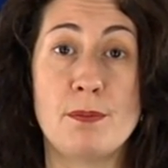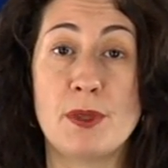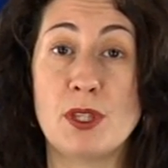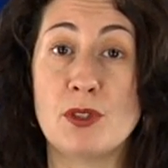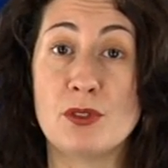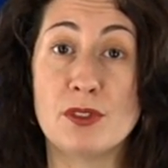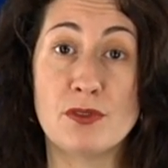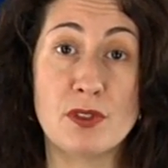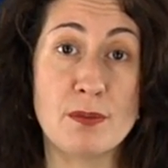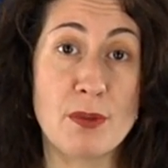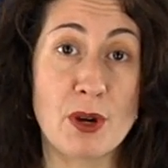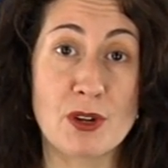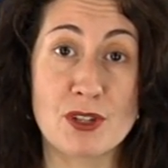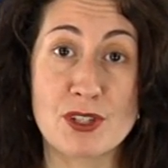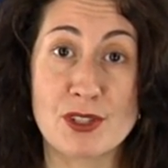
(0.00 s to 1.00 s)
beautiful
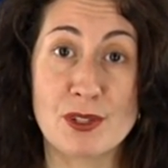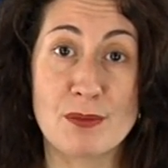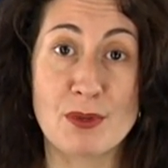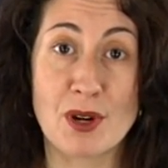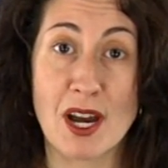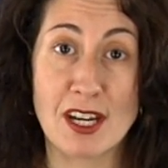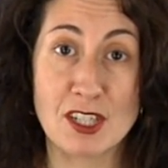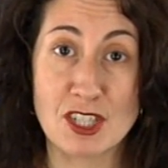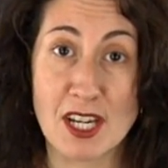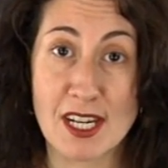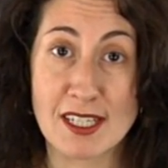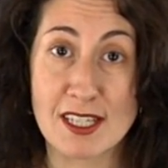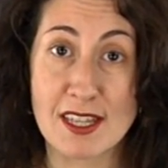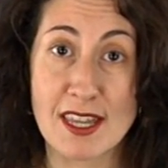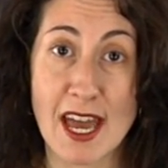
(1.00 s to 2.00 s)
personal
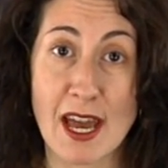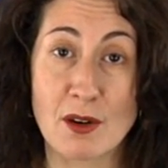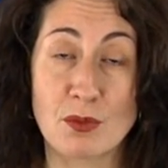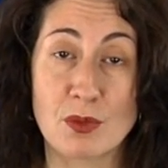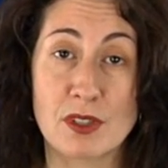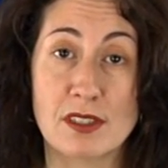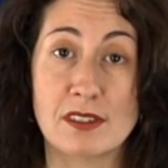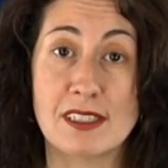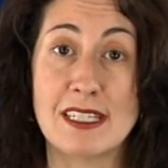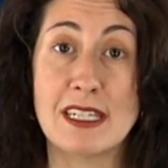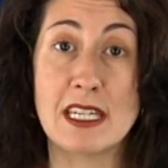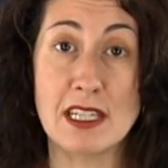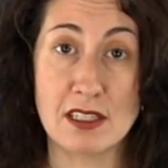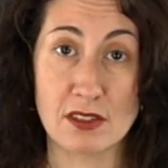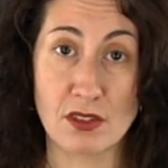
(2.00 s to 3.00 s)
project that will
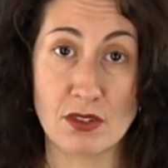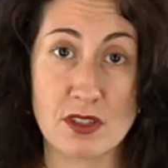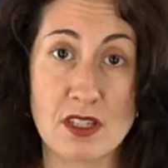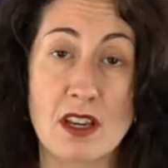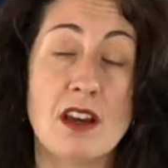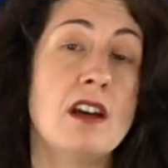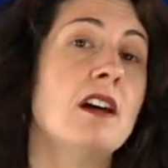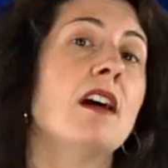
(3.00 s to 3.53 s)
yield